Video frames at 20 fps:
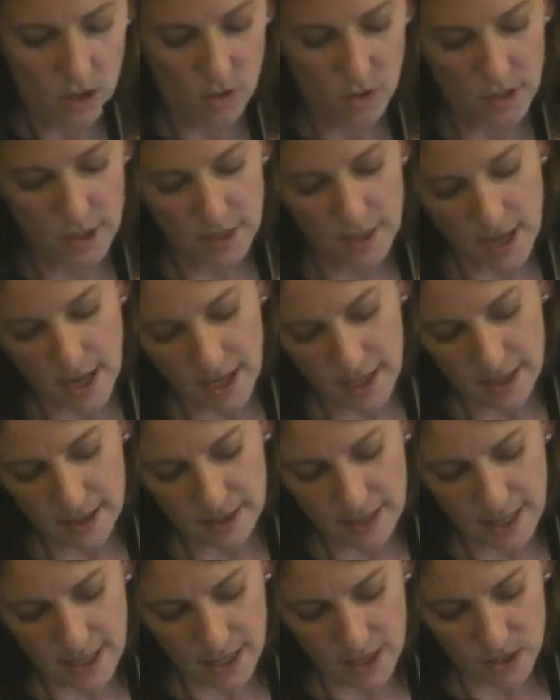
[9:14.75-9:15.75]
Chris
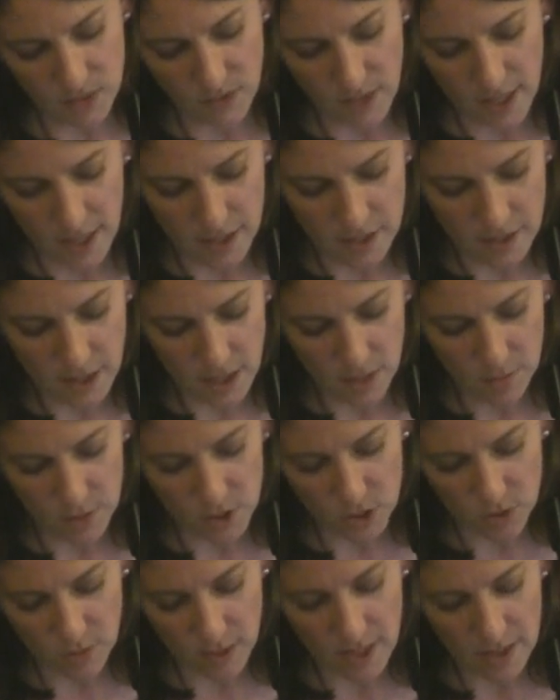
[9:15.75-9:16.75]
nodded, satisfied. It
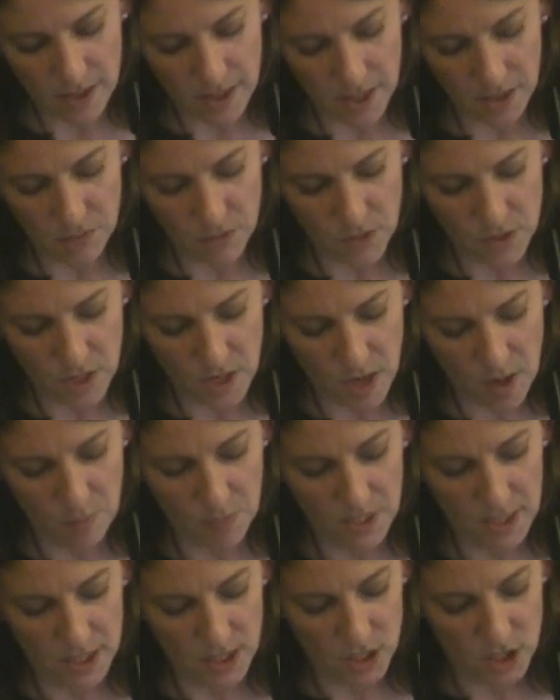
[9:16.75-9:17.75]
was the right thing for the
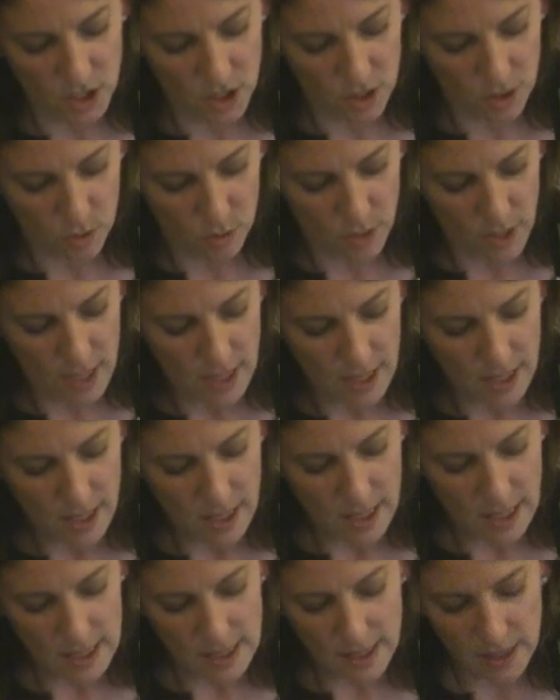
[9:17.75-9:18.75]
company to do,
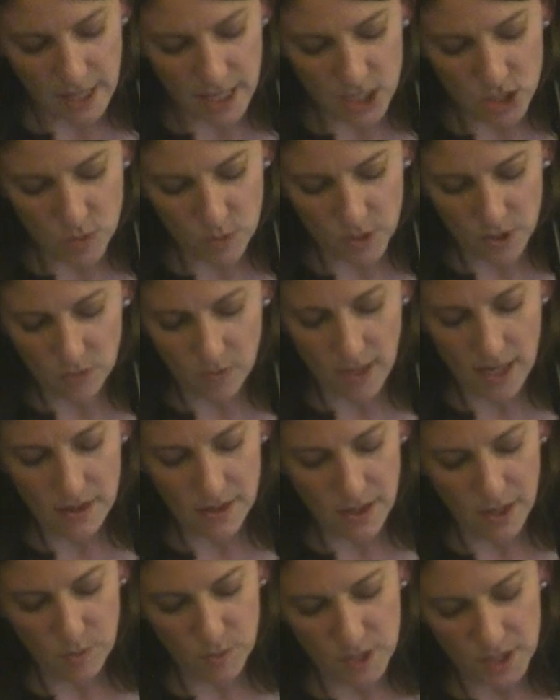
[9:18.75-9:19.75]
and he liked when the
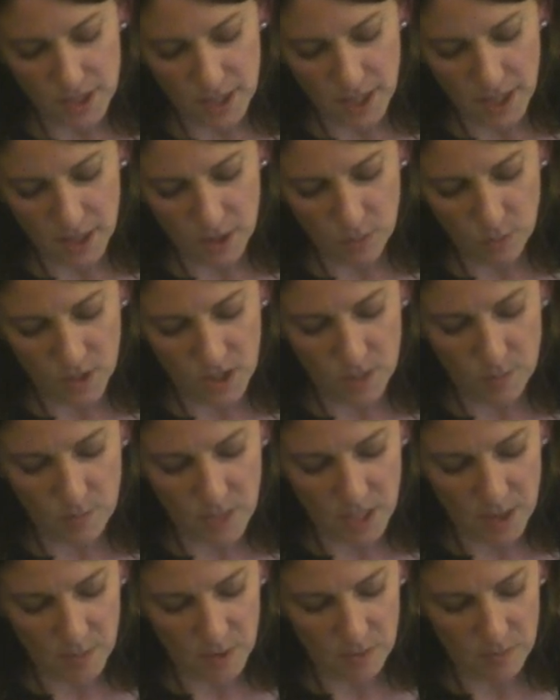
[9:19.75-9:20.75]
right thing was done with a
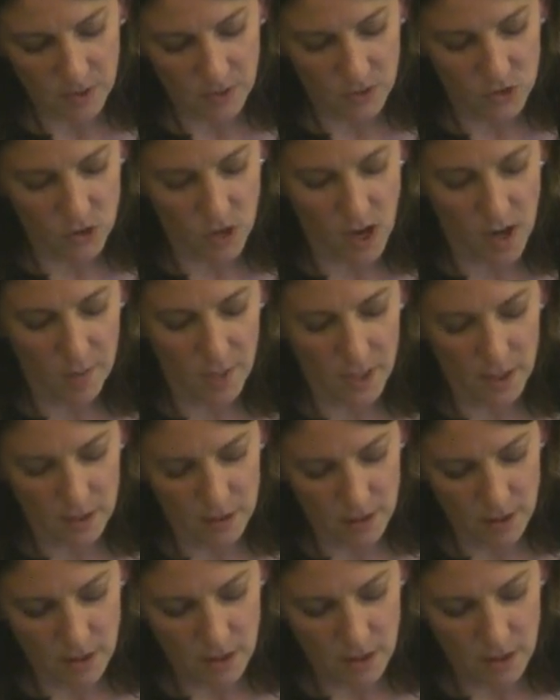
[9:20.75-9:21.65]
minimum of drama.